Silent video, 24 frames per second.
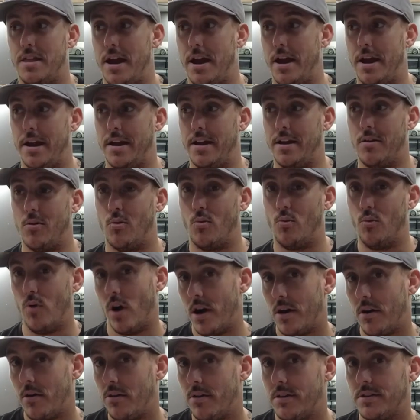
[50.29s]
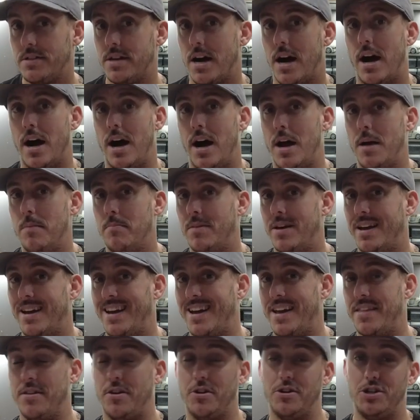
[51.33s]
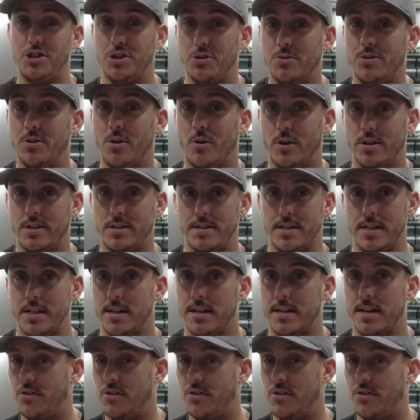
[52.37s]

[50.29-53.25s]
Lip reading: They run all the time and they're too noisy.